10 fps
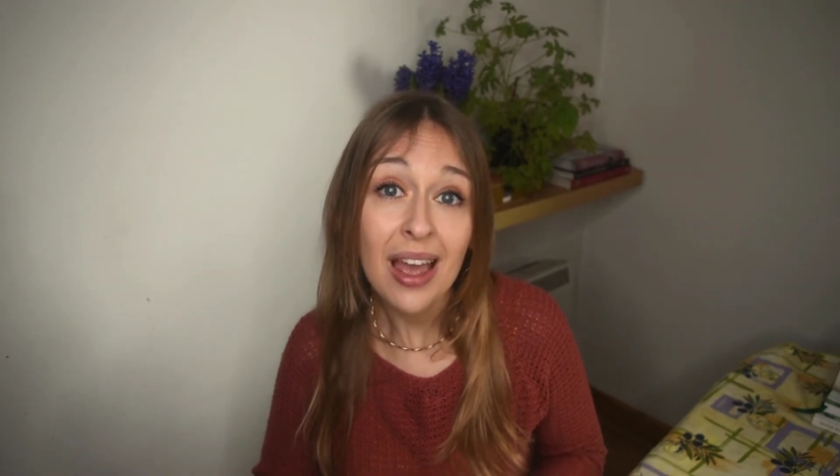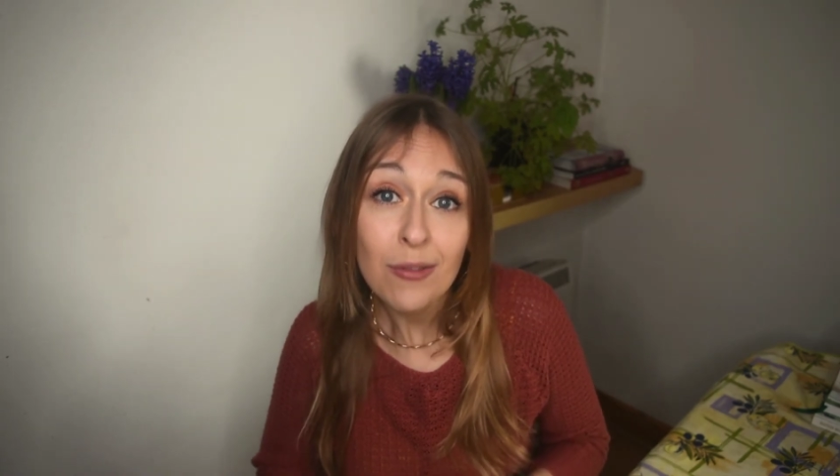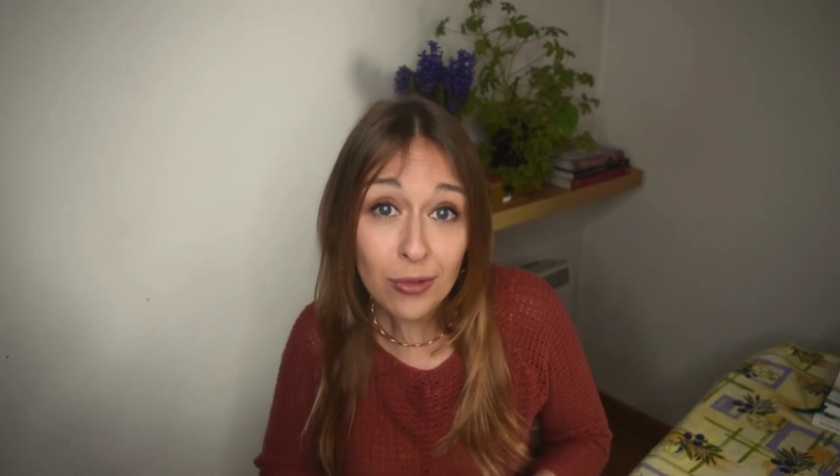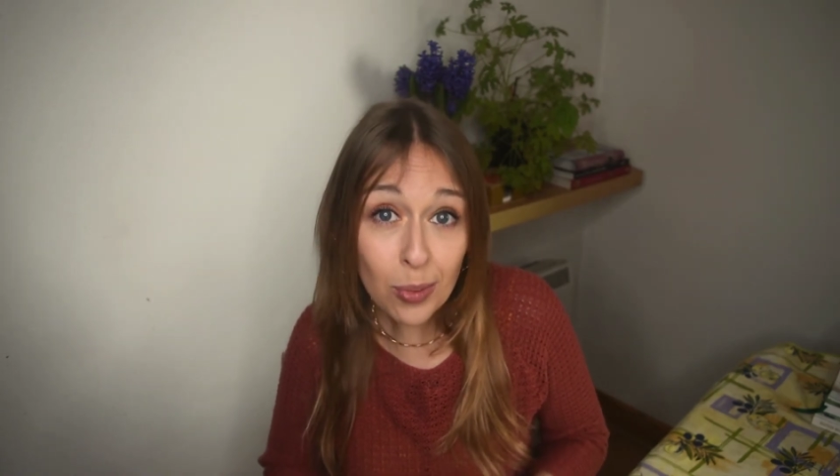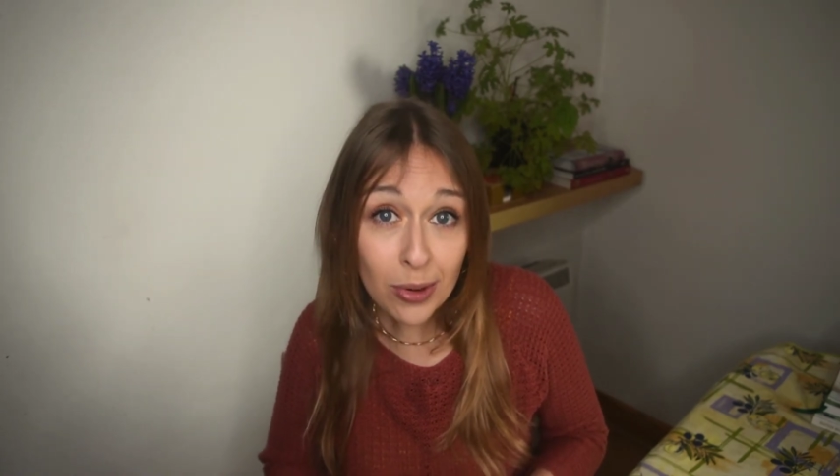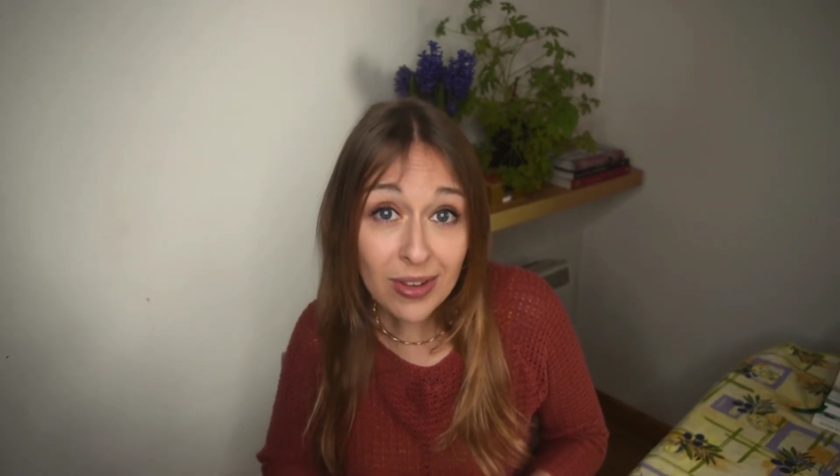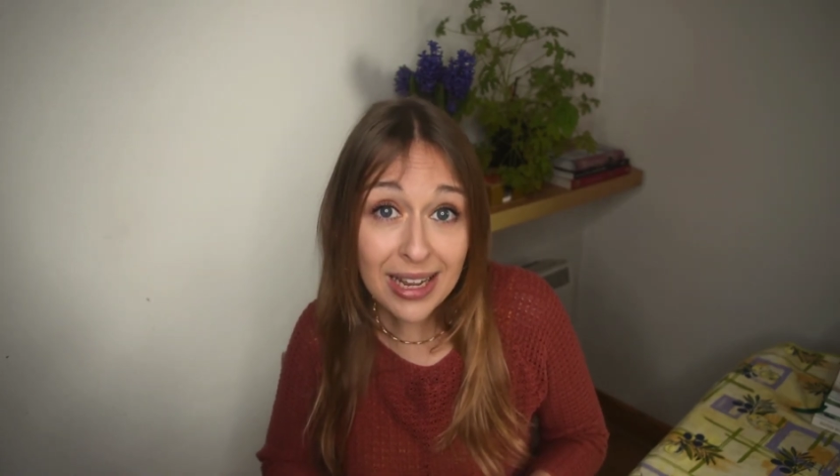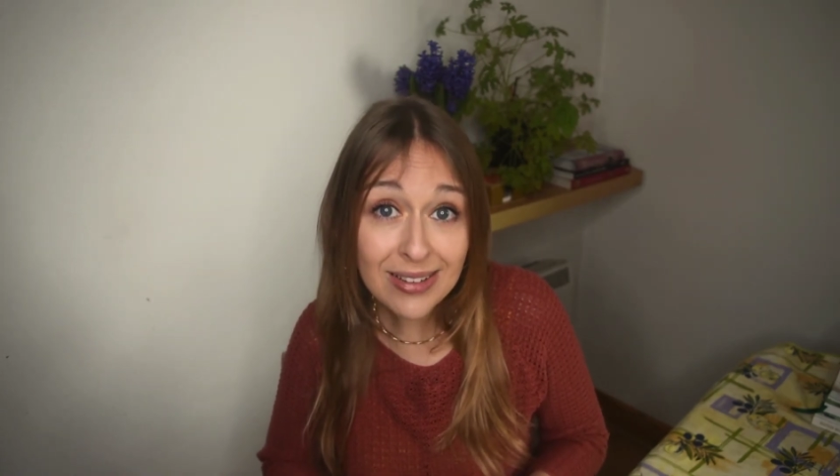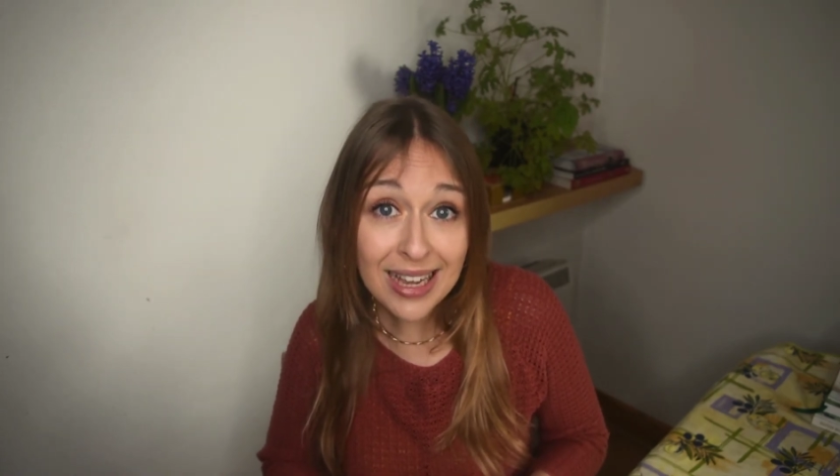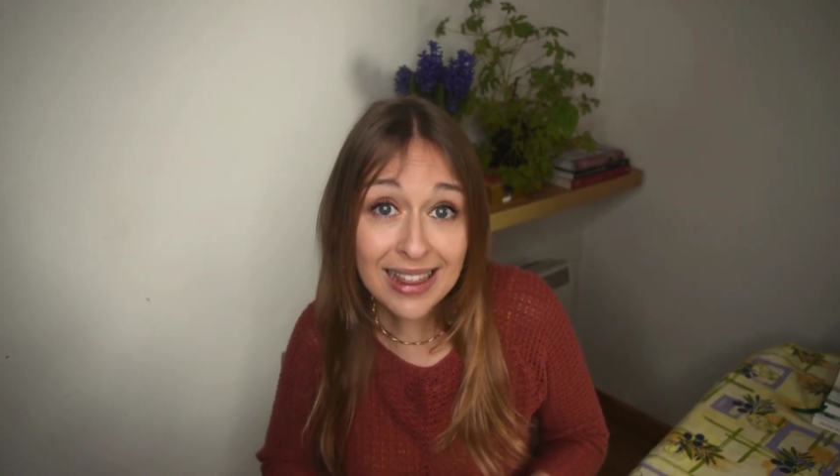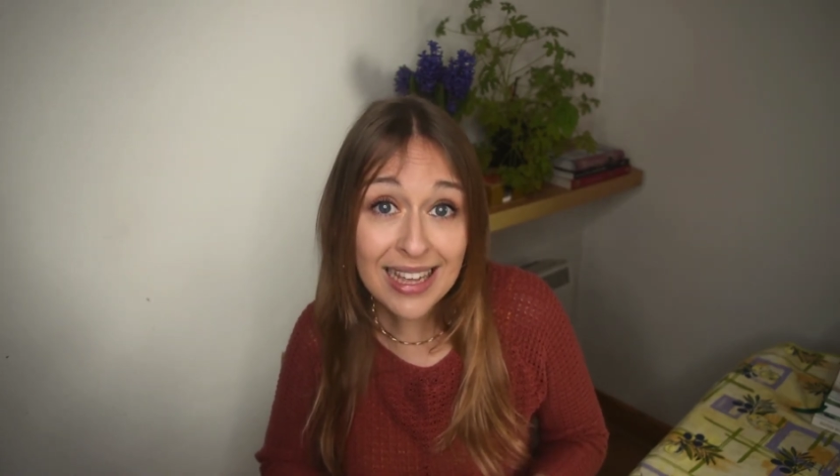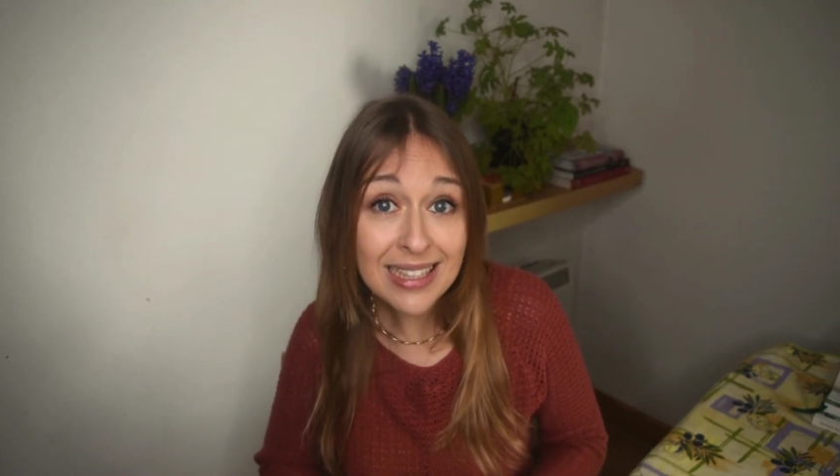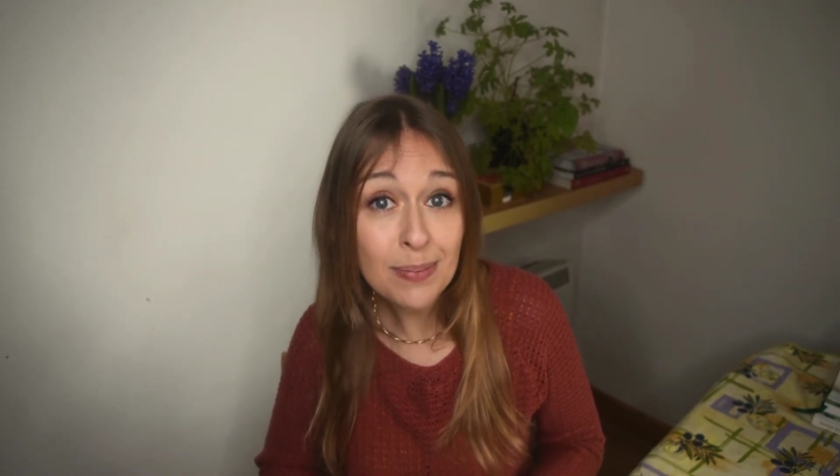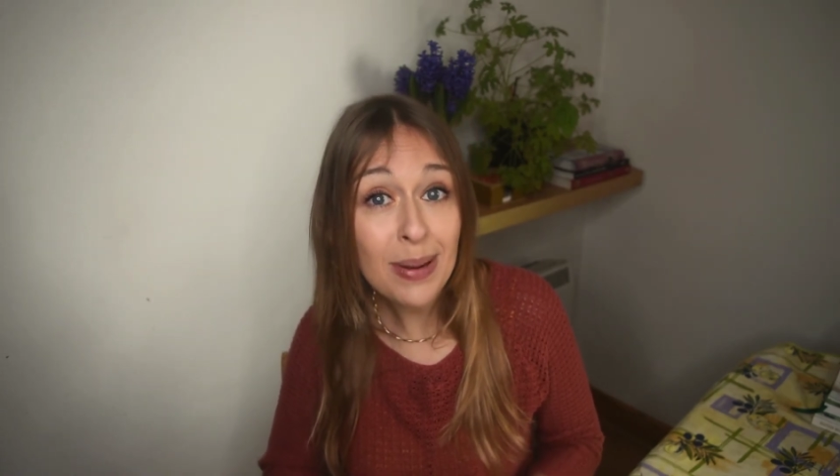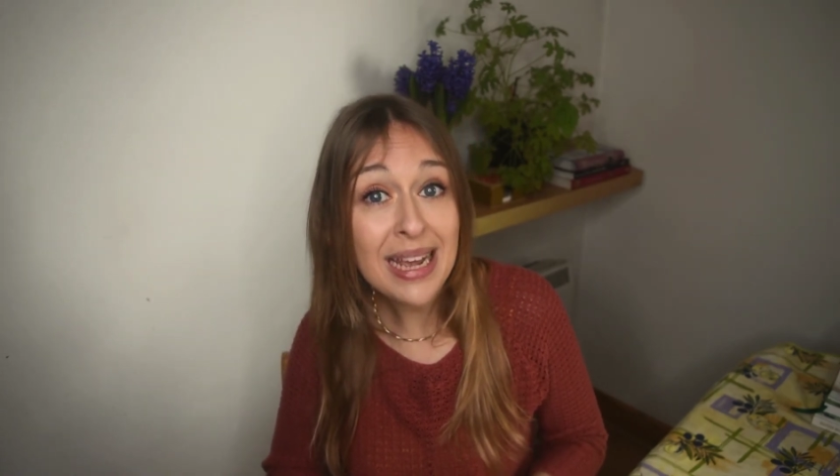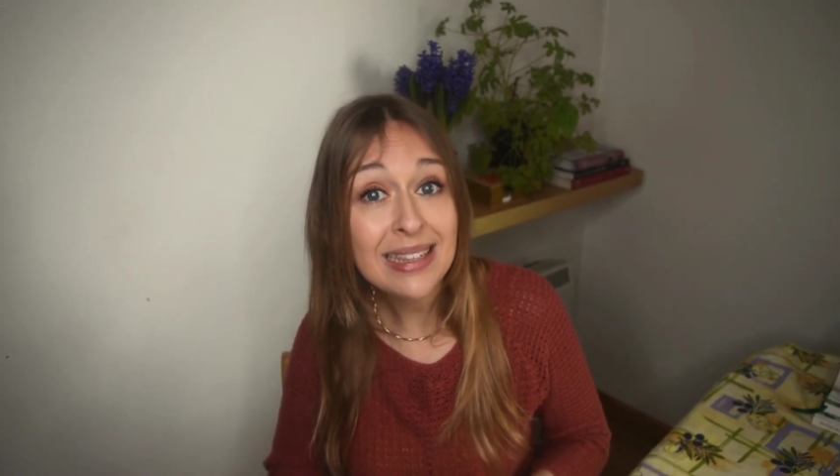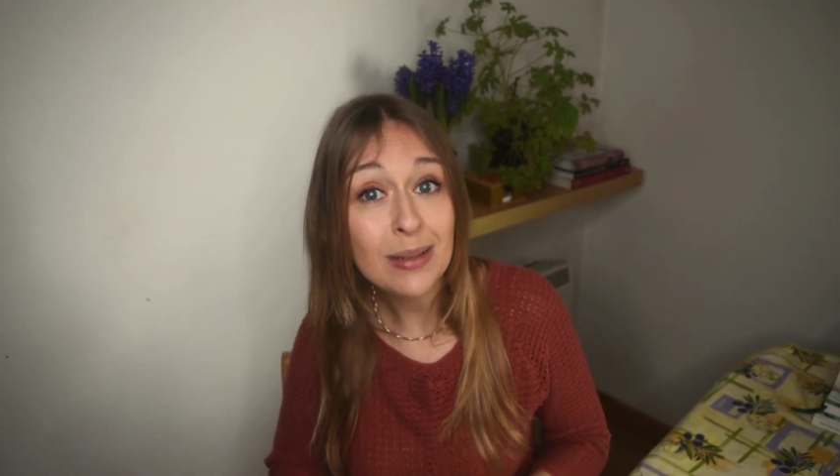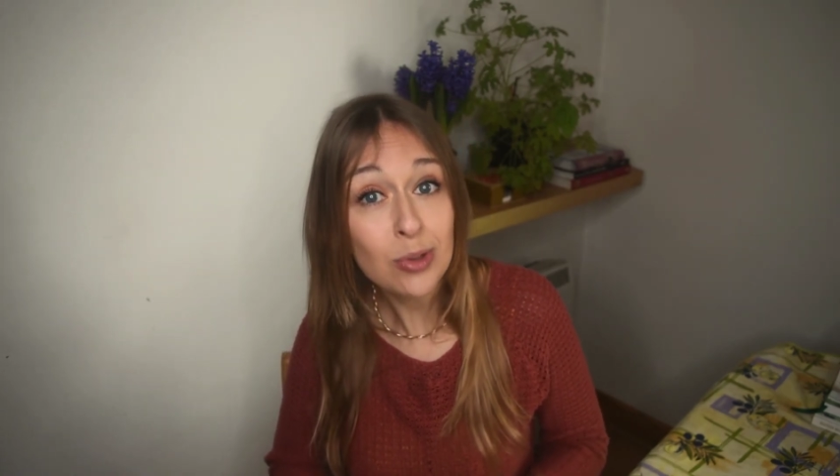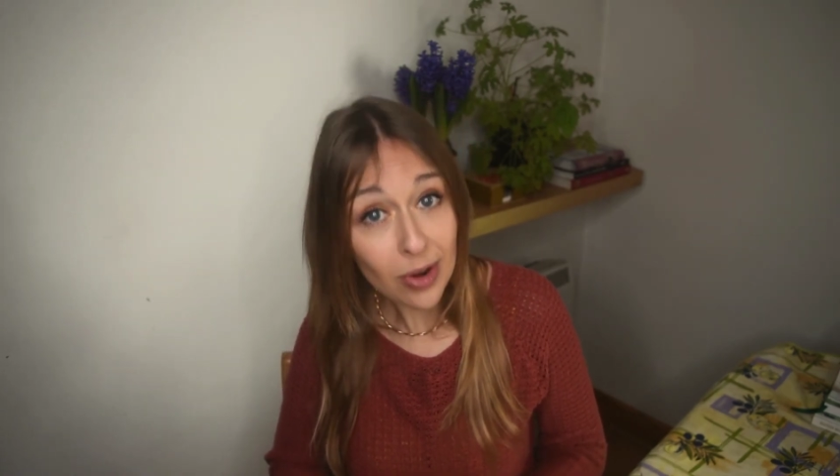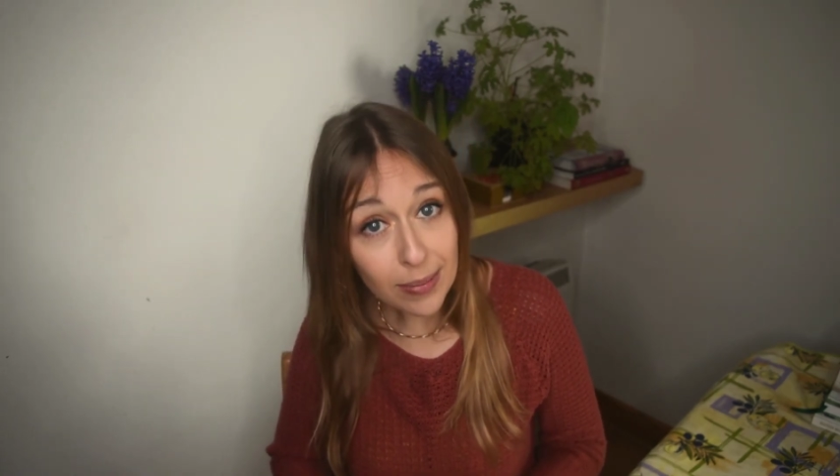For more videos like this, please
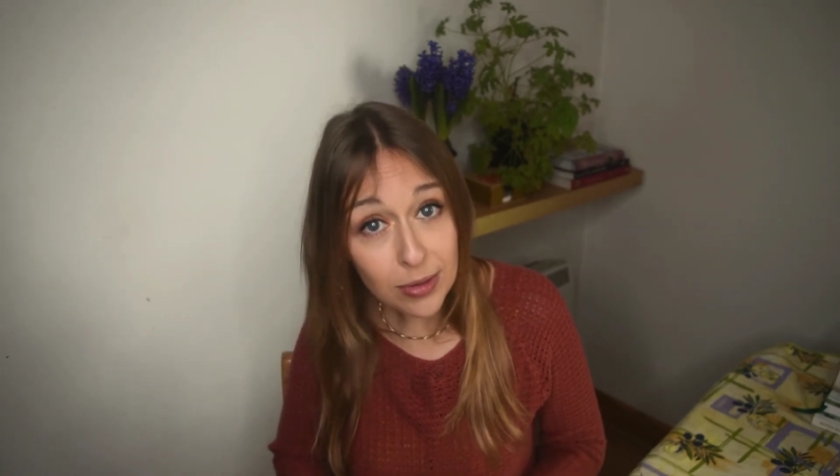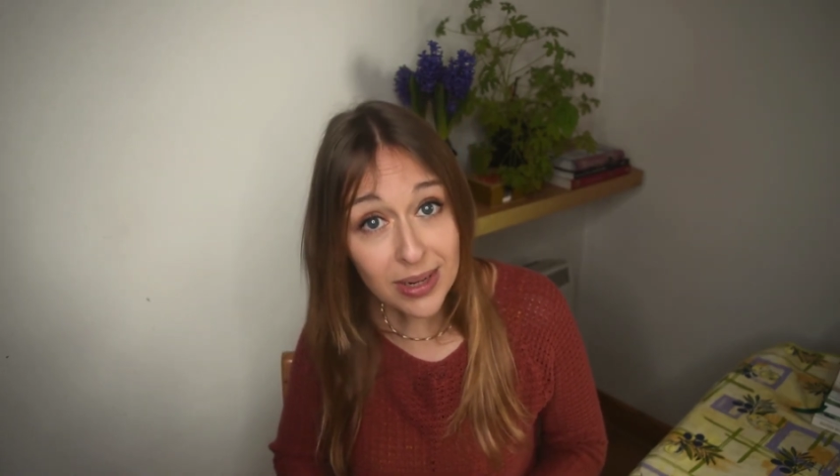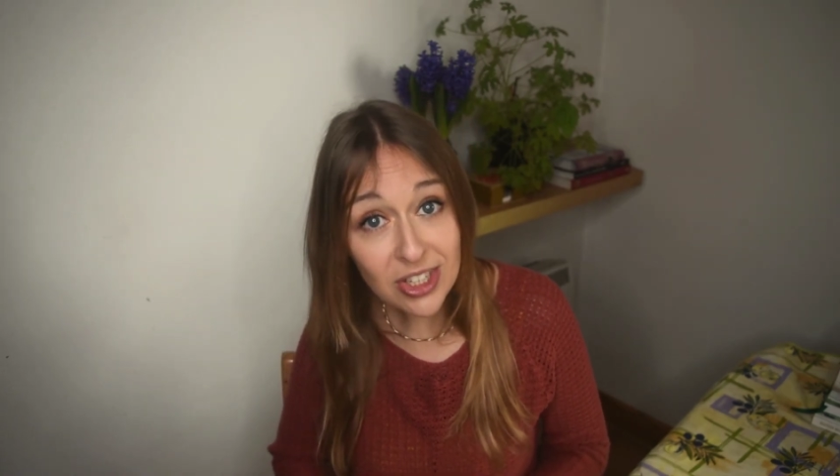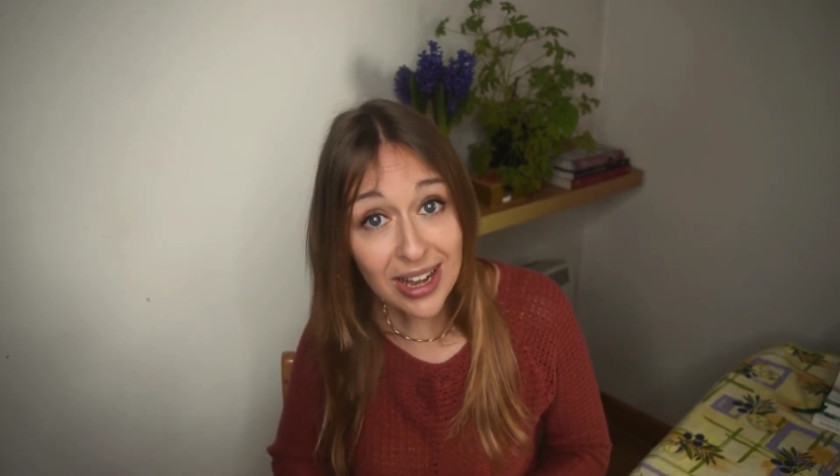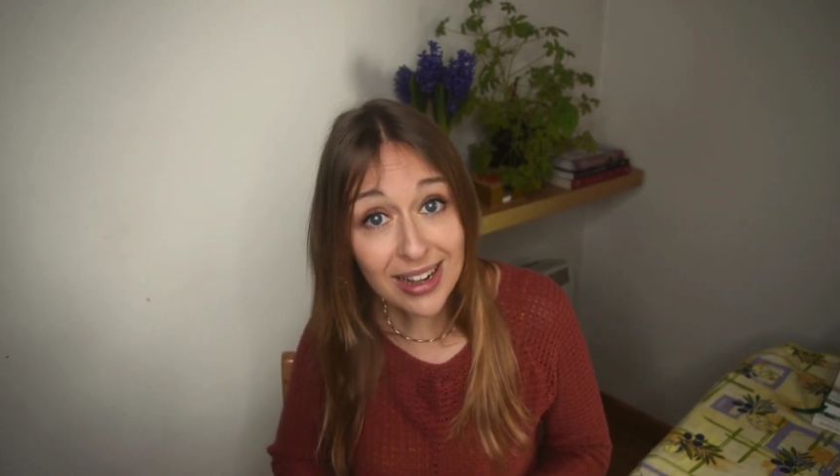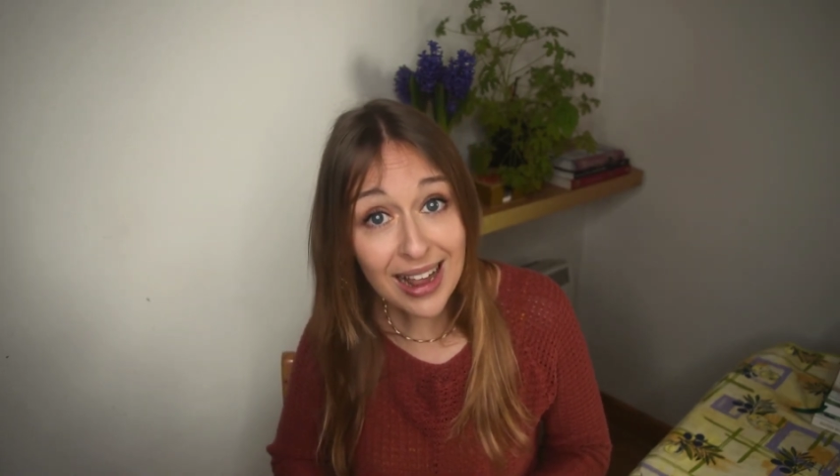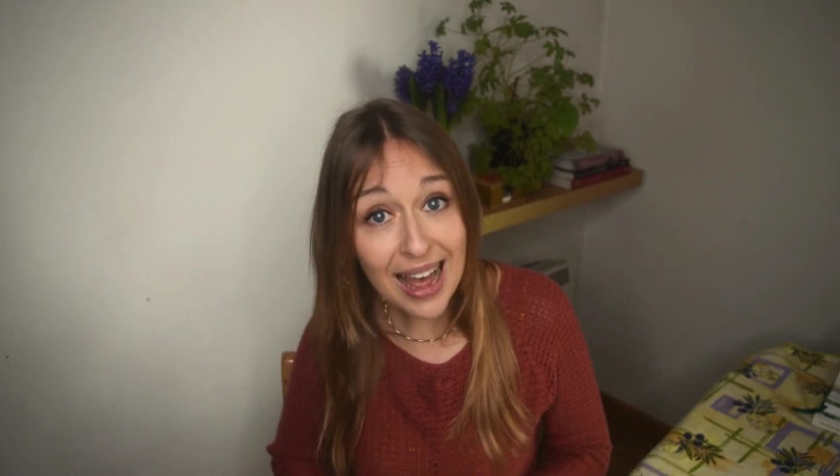subscribe to my channel